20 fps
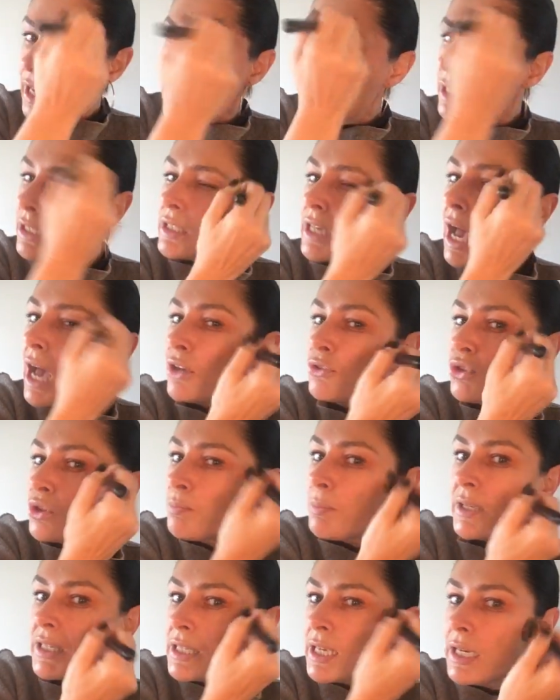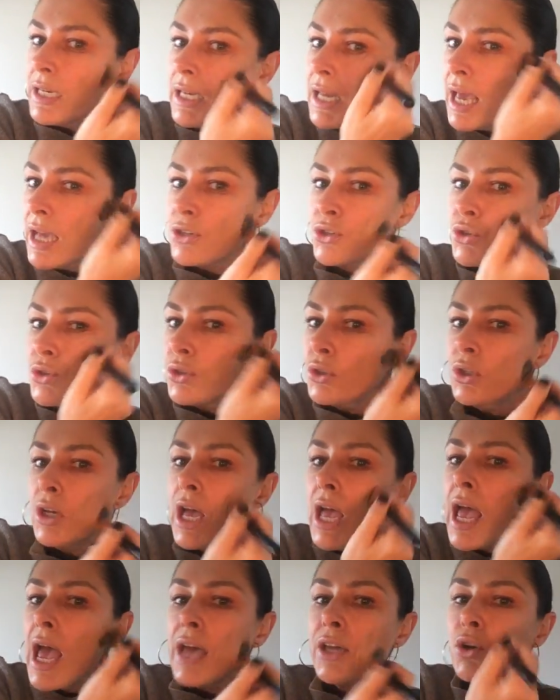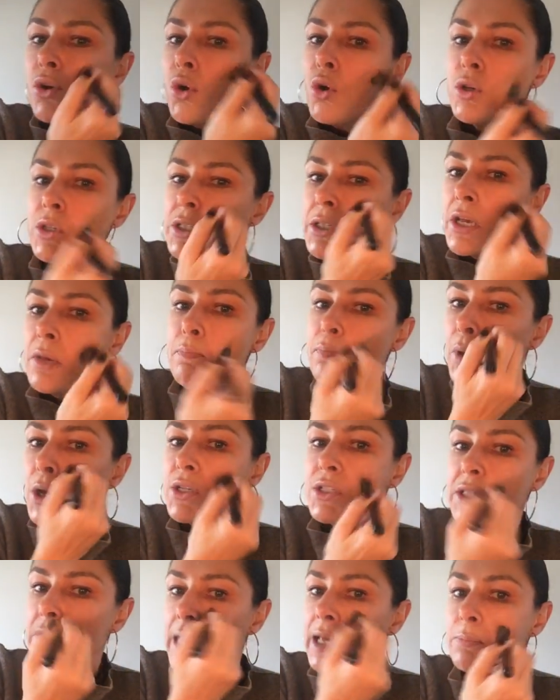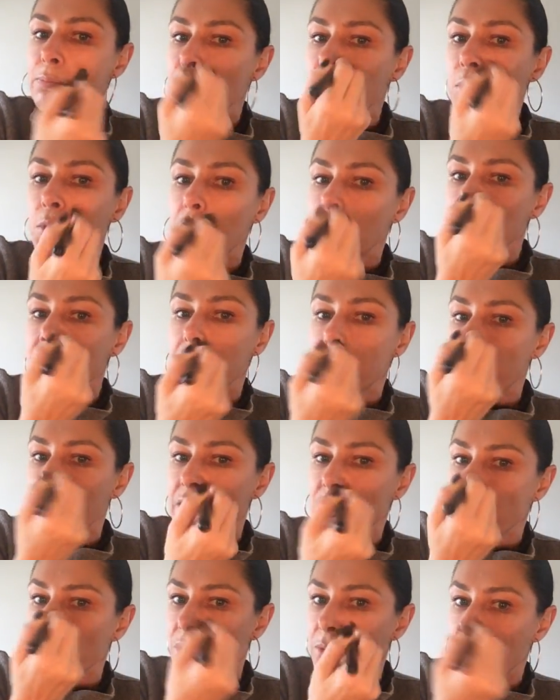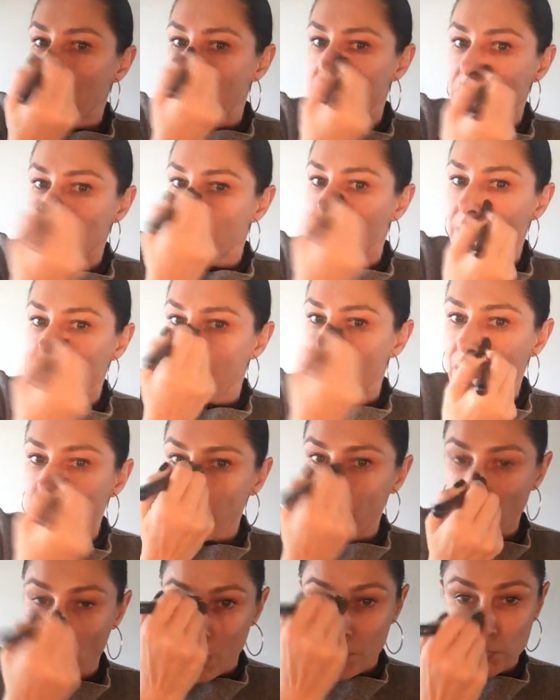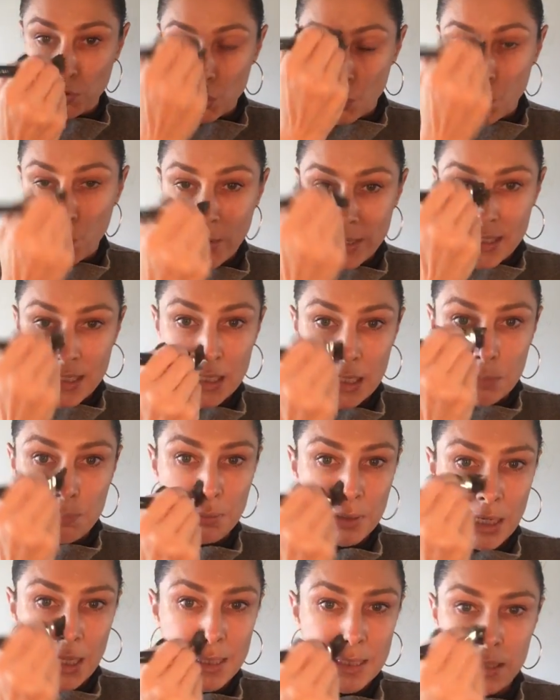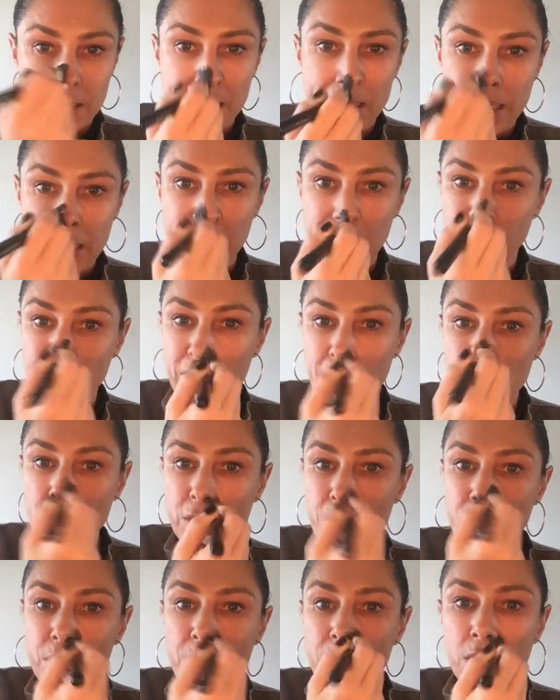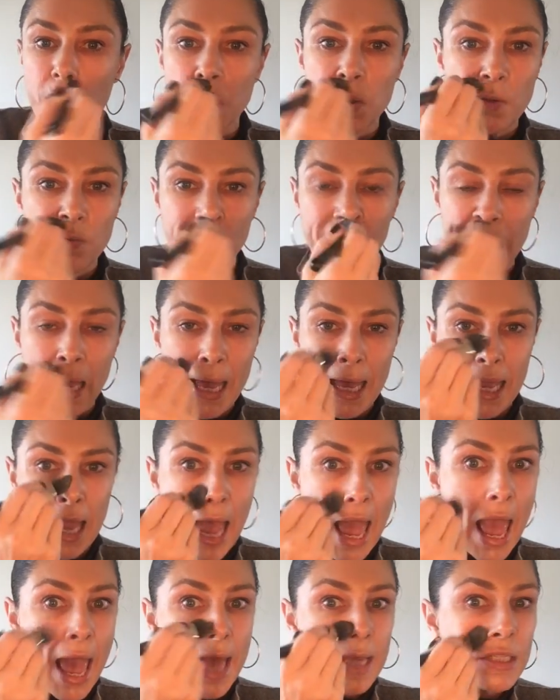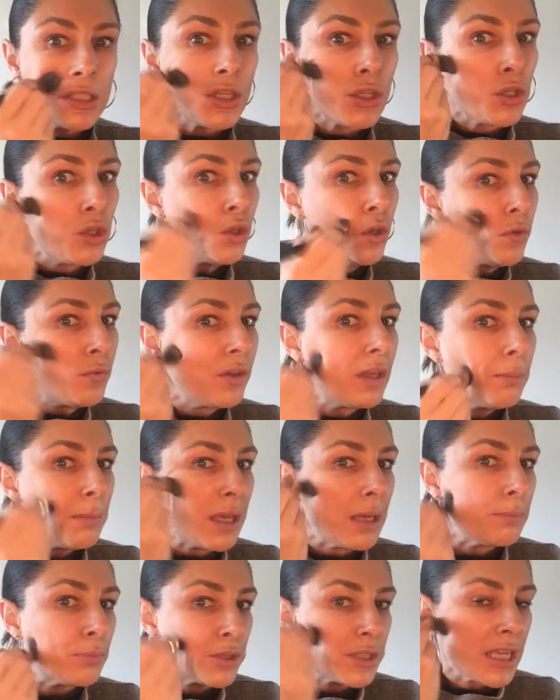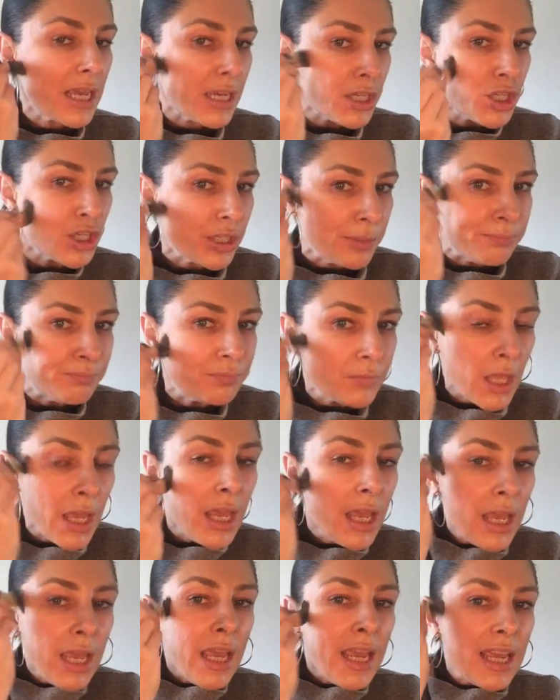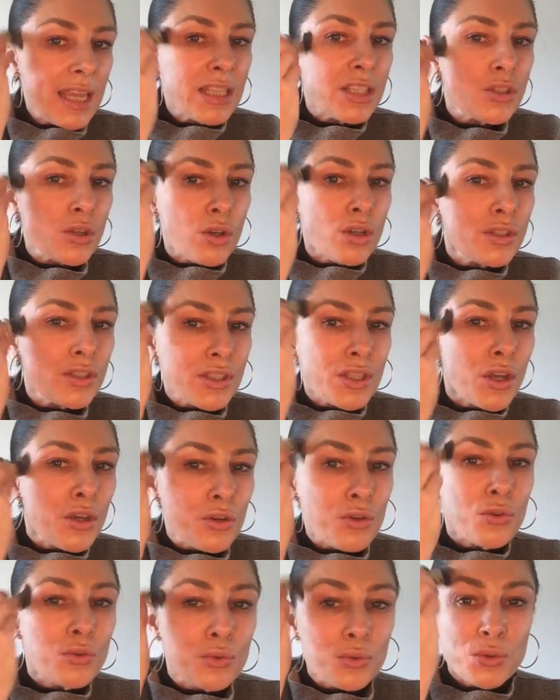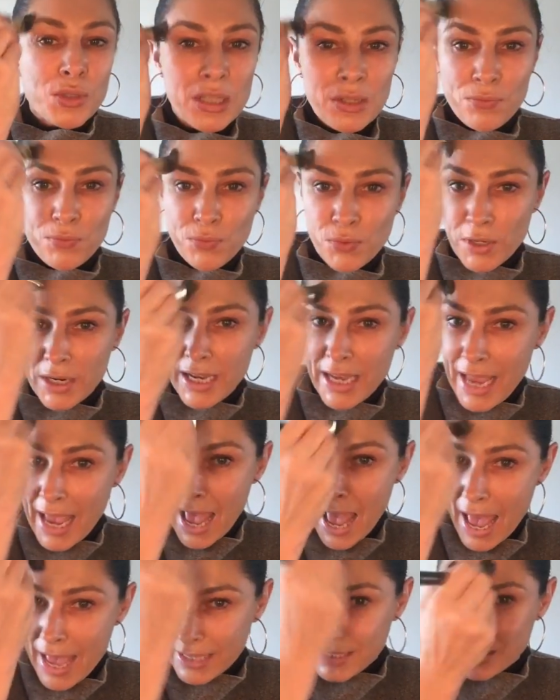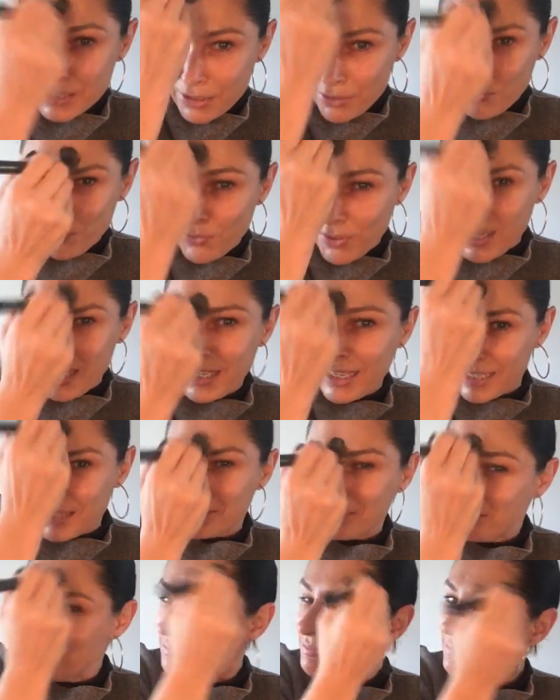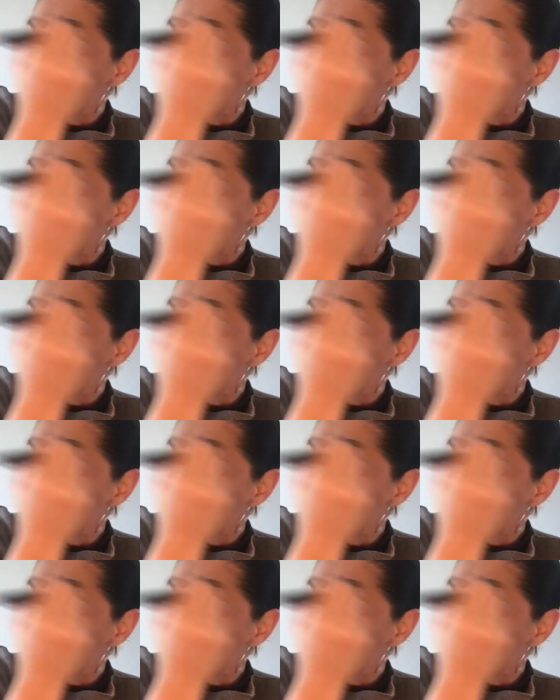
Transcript: It's 100% natural and it also boasts a broad spectrum SPF of 20 plus, giving you UVA and UVB protection. It's also cruelty free and vegan.